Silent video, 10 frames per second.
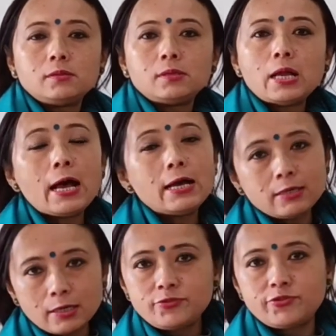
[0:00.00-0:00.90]
our
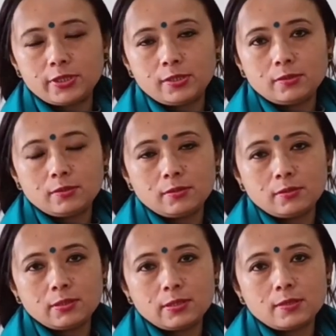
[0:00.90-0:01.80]
country
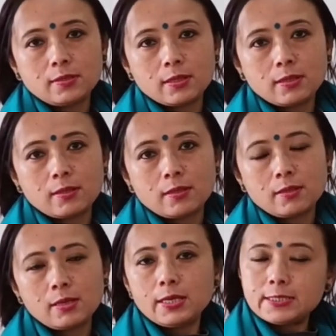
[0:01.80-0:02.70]

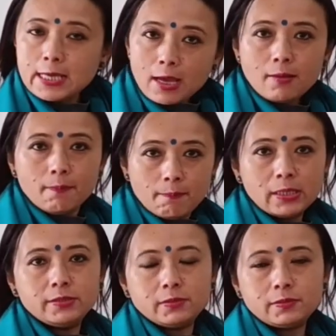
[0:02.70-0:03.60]
is our mother.